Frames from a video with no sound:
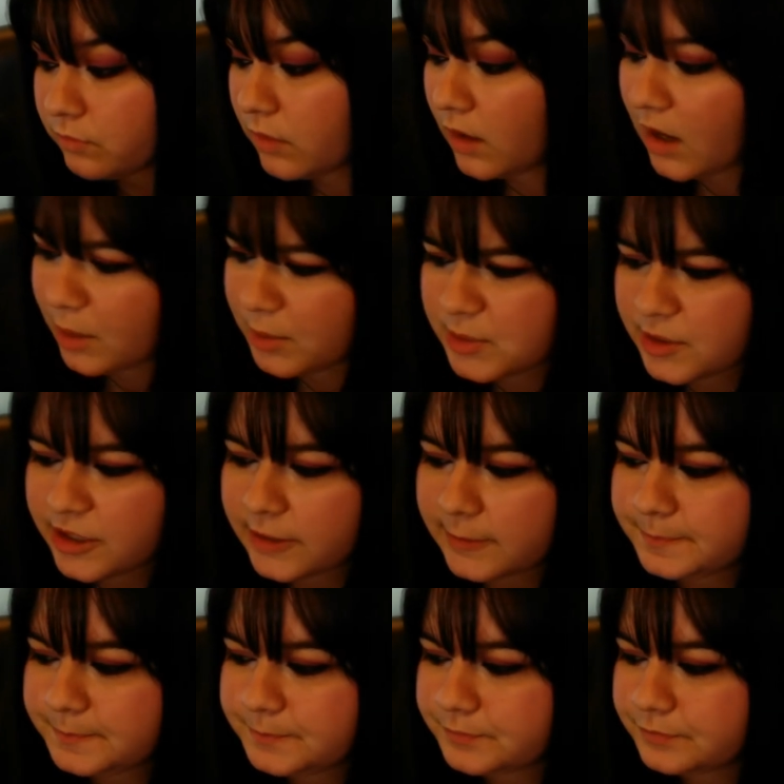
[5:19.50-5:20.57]
I was worried.
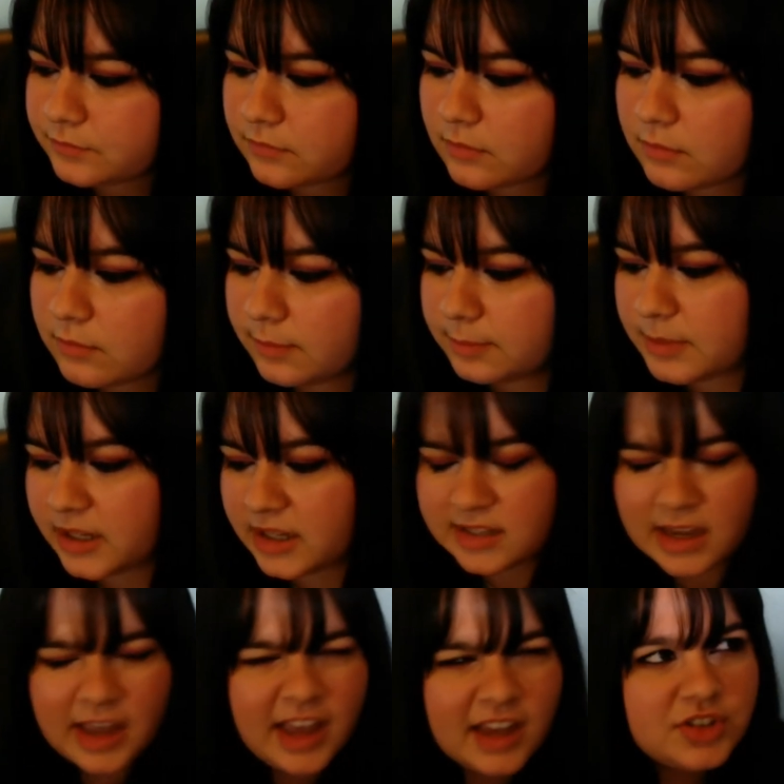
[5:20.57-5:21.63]
Because
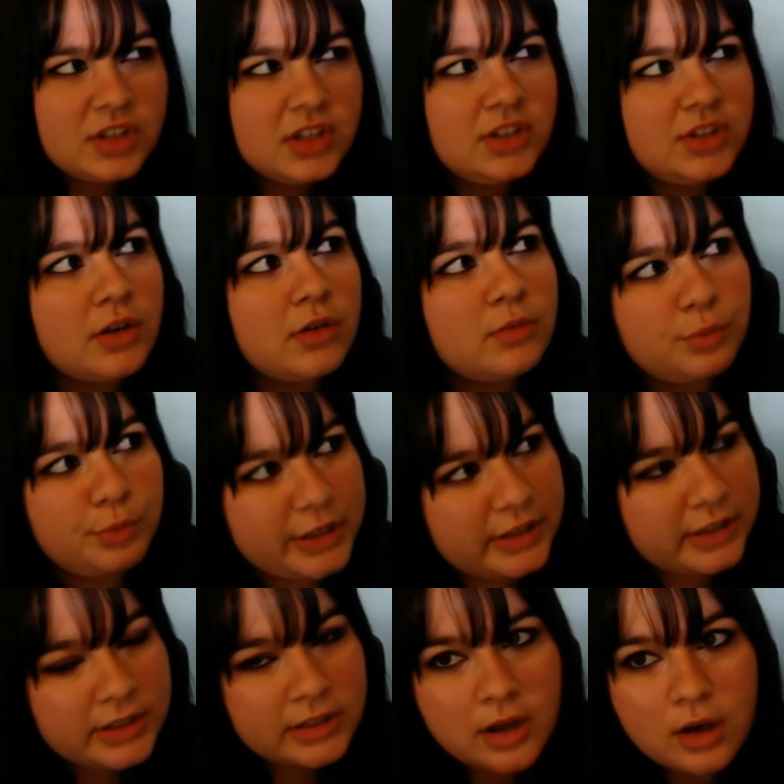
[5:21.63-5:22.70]
I actually don't
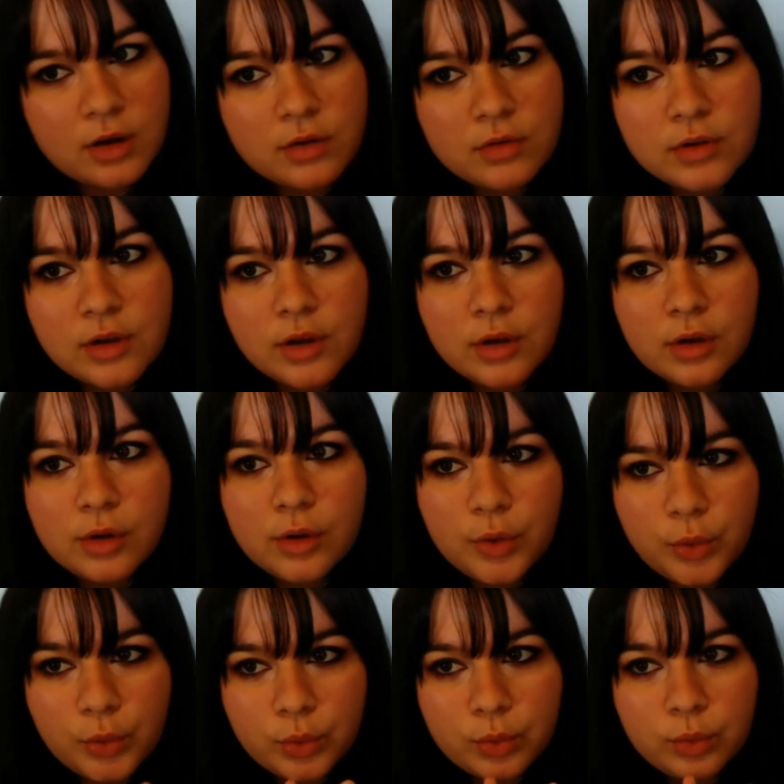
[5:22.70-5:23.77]
really know
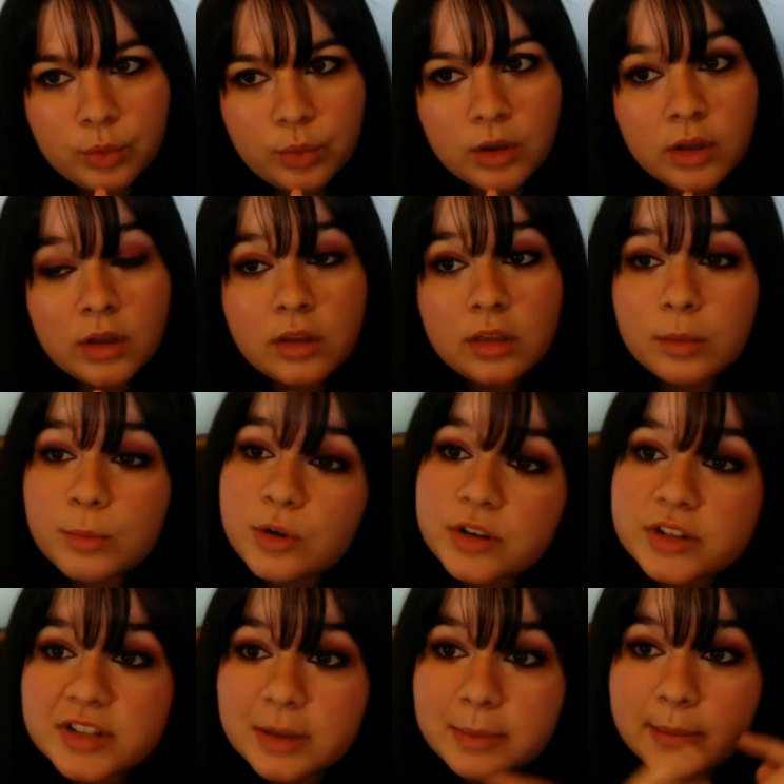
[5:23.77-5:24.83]
who the
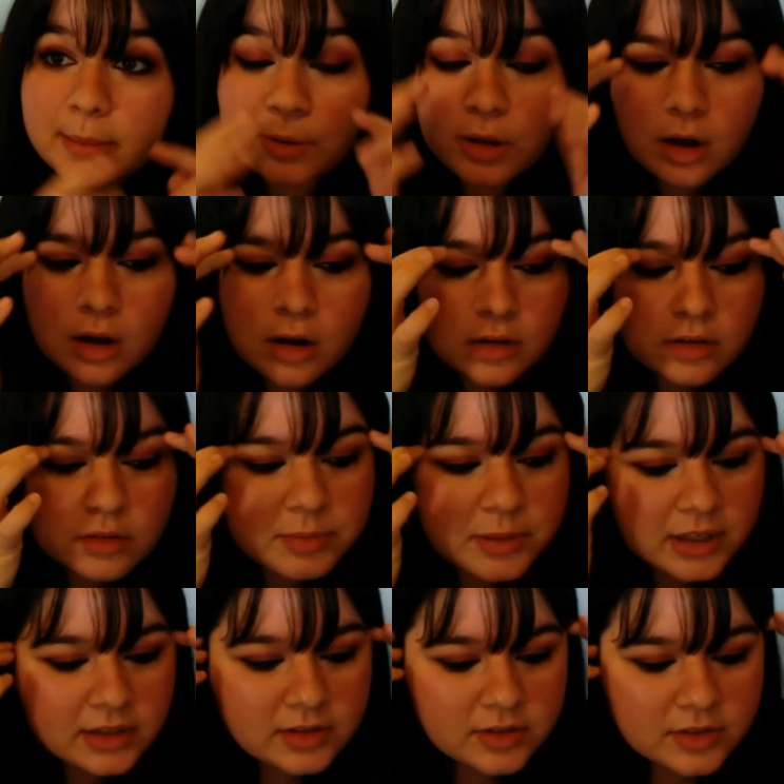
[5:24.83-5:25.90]
Morissette people are.
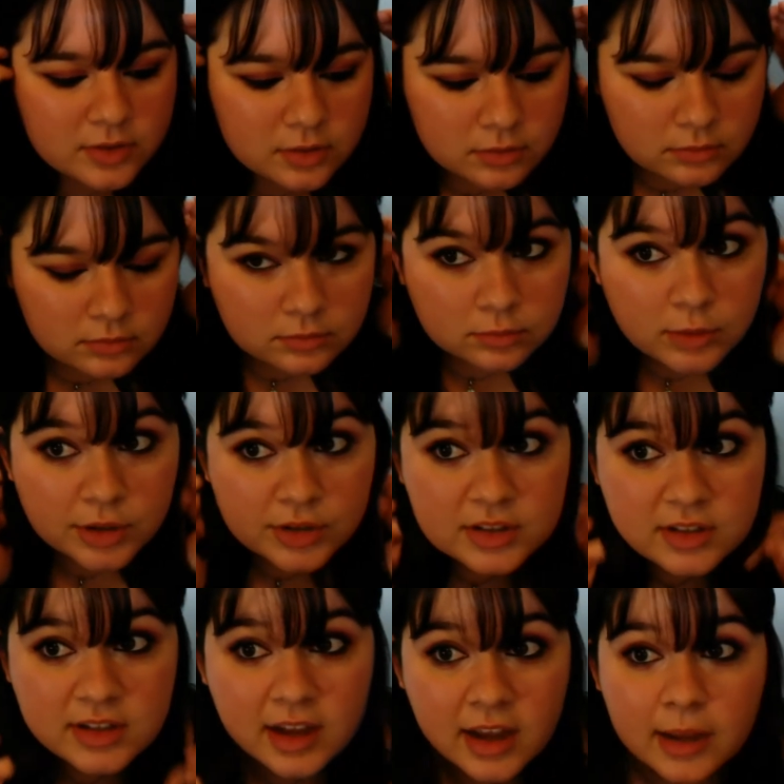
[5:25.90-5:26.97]
Because most of
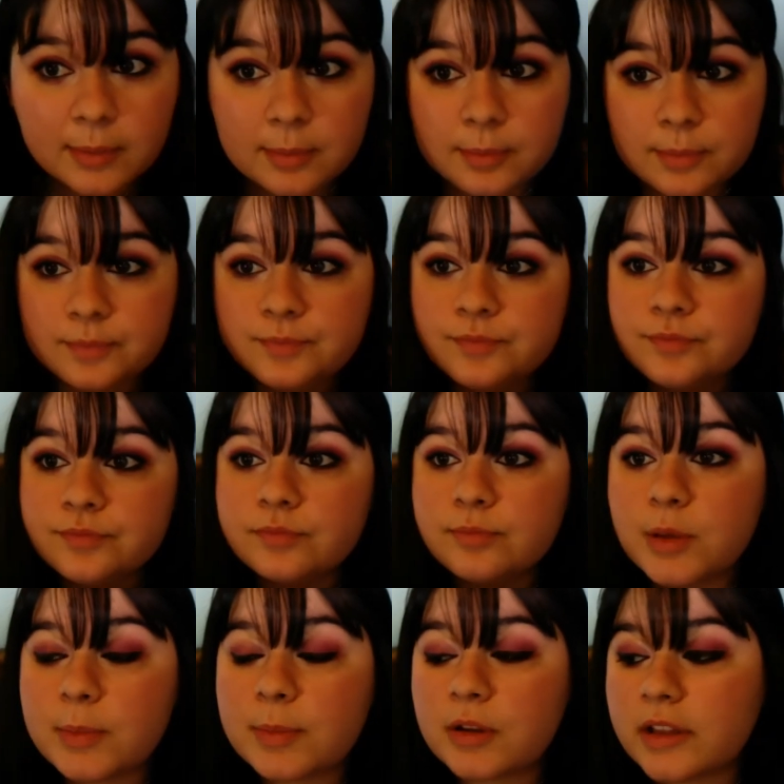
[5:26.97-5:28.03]
the time,
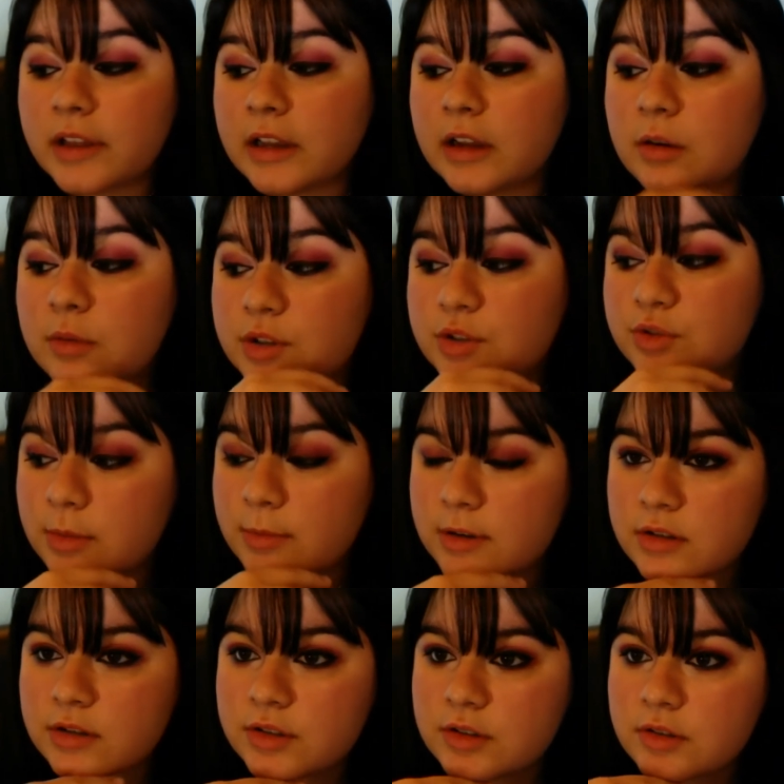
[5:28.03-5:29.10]
people are like, oh, we're
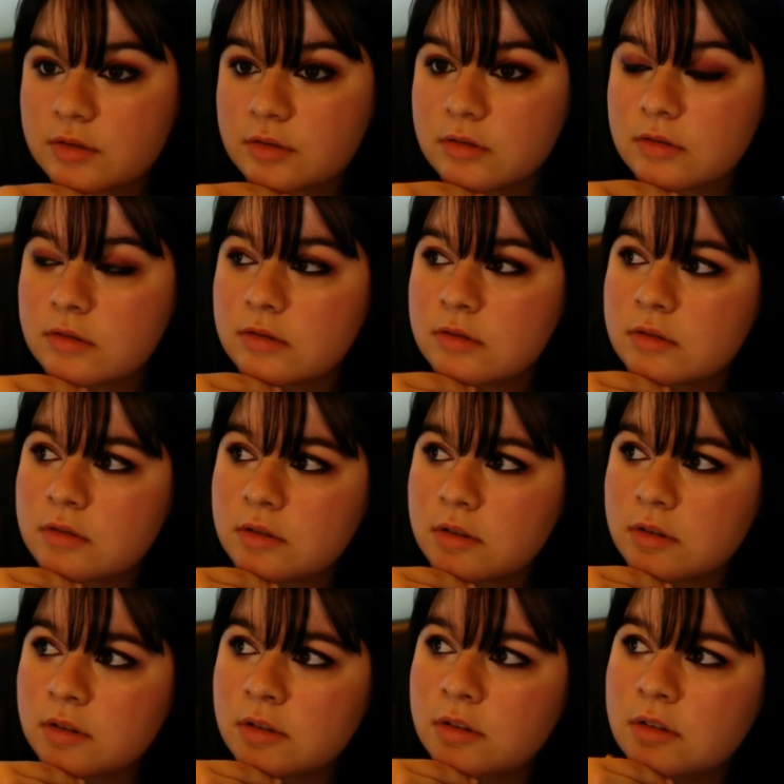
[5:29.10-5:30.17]
dreamers.
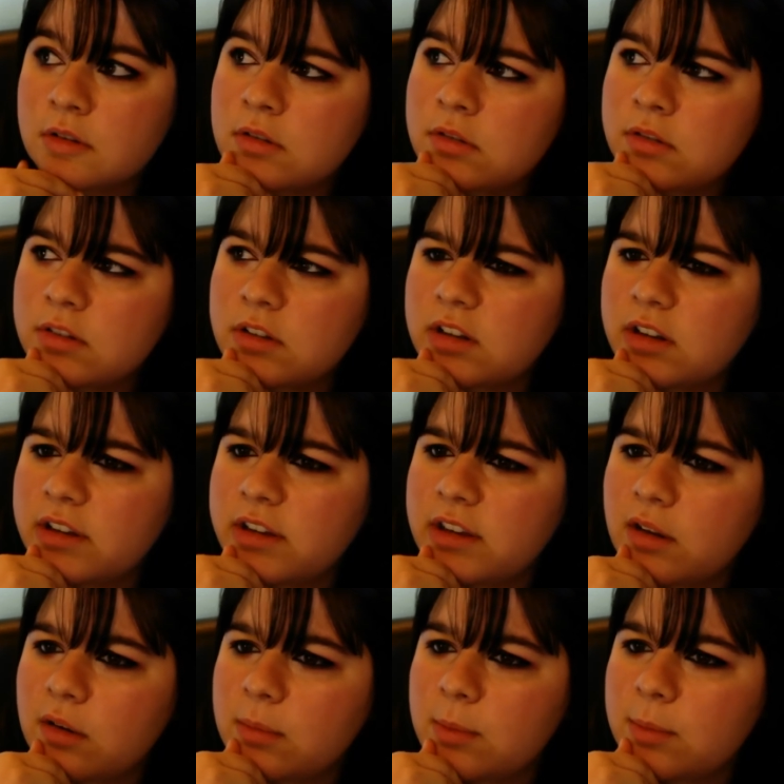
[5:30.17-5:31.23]
And now I
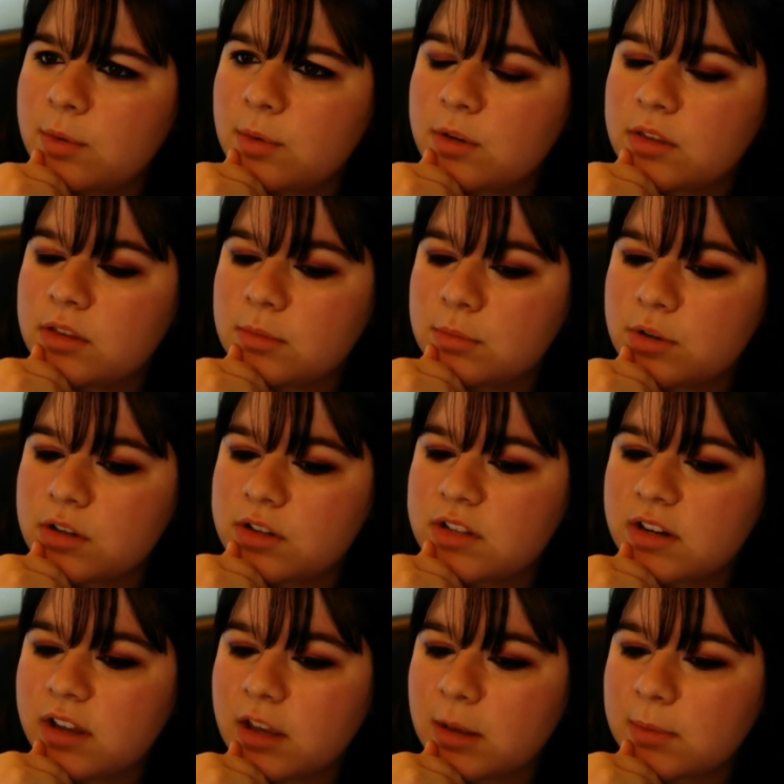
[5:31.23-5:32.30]
can't remember what the
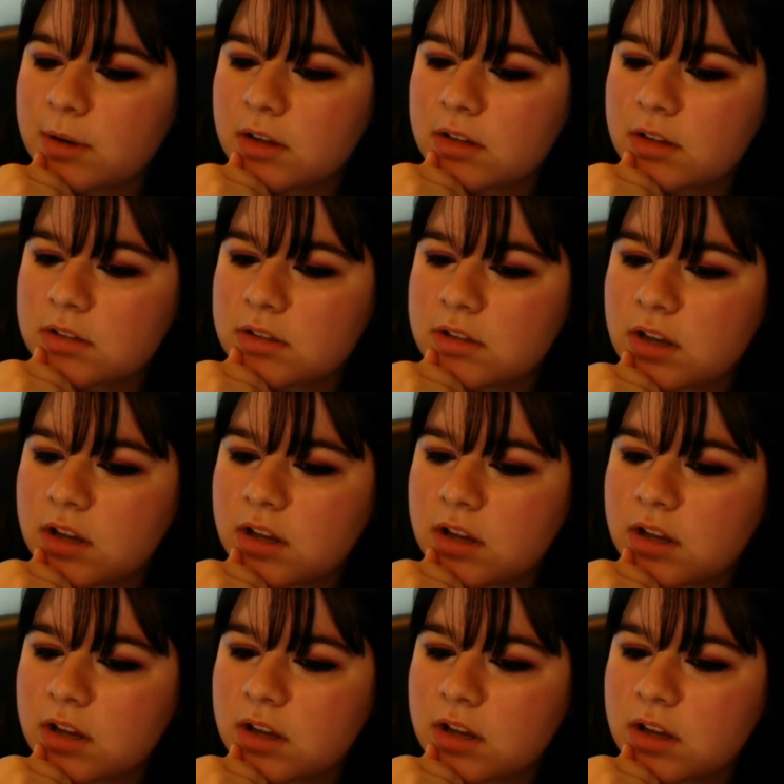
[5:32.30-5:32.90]
Morissette Amond